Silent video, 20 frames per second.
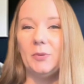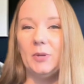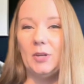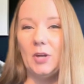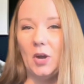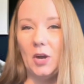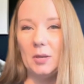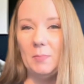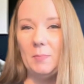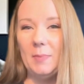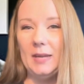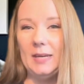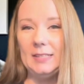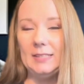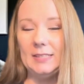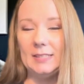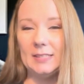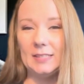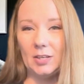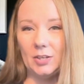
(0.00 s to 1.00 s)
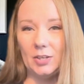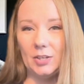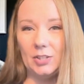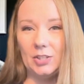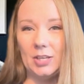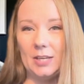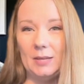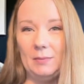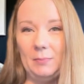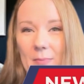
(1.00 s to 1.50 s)
an automated
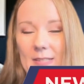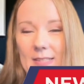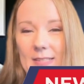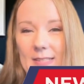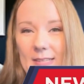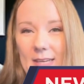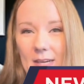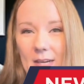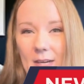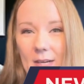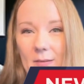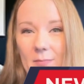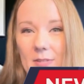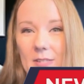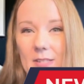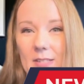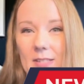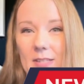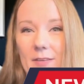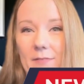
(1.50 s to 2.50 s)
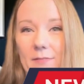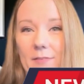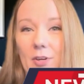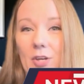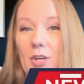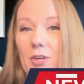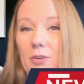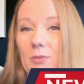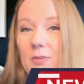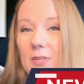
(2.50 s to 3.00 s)
search can be set up to
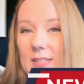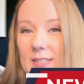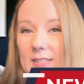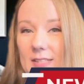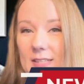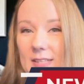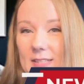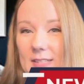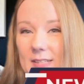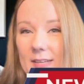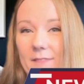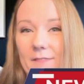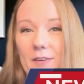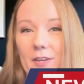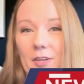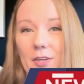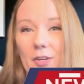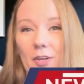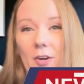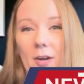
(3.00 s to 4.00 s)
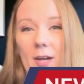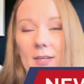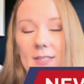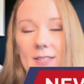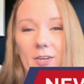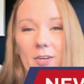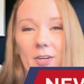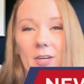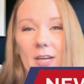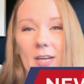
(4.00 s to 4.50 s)
deliver new listings that fit your
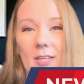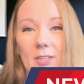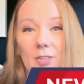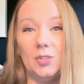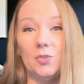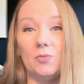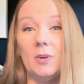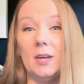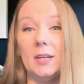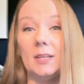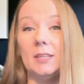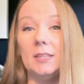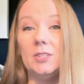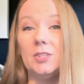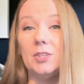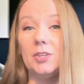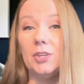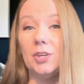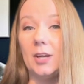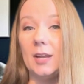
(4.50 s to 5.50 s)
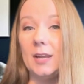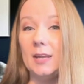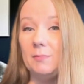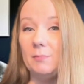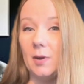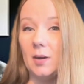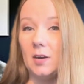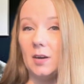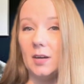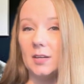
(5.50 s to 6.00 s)
criteria directly to your
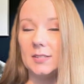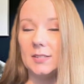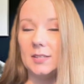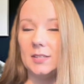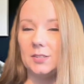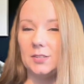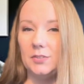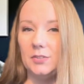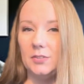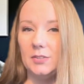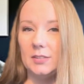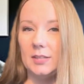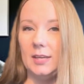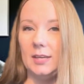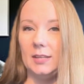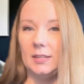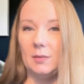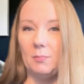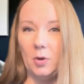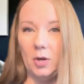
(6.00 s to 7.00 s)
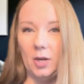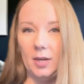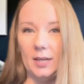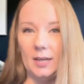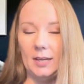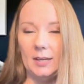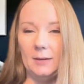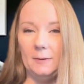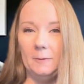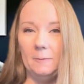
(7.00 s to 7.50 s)
inbox as soon as they hit the
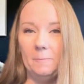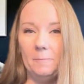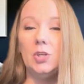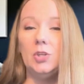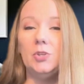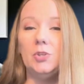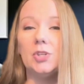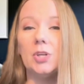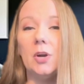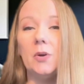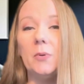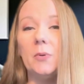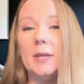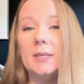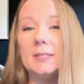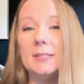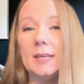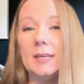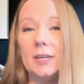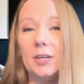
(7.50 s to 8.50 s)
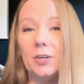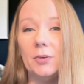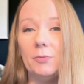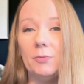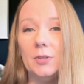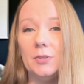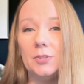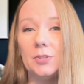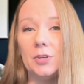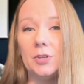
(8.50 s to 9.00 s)
market. You should always let your
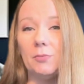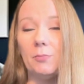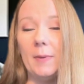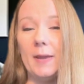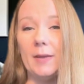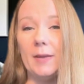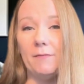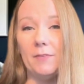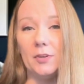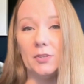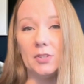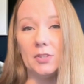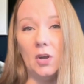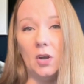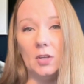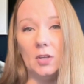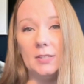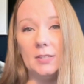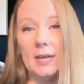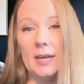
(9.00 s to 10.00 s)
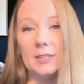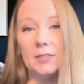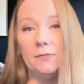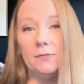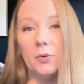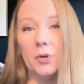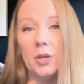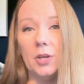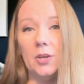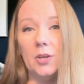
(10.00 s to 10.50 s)
realtor make first contact
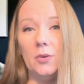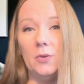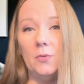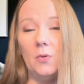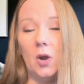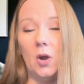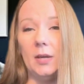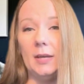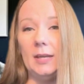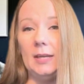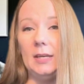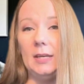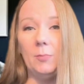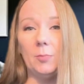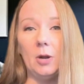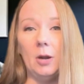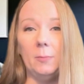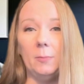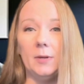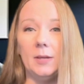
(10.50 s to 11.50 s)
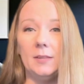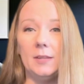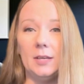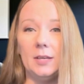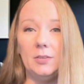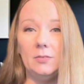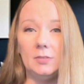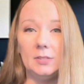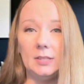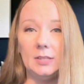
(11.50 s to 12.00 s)
for you on any property that
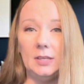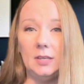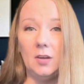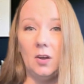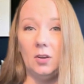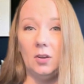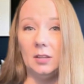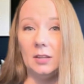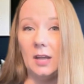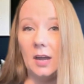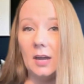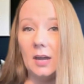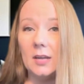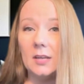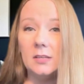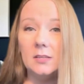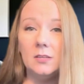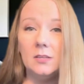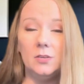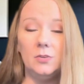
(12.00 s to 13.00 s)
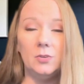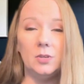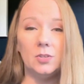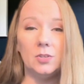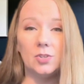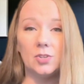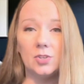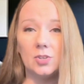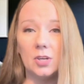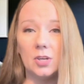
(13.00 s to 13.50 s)
you see online, new
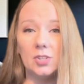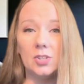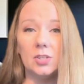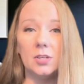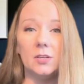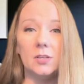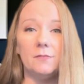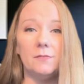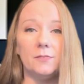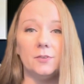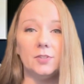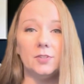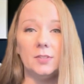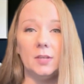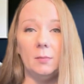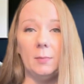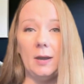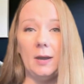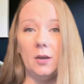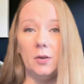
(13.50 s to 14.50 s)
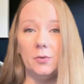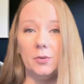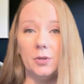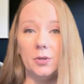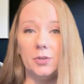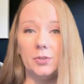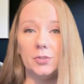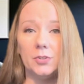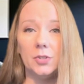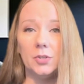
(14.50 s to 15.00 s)
construction, for sale by
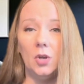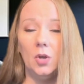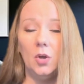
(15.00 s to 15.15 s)
owners,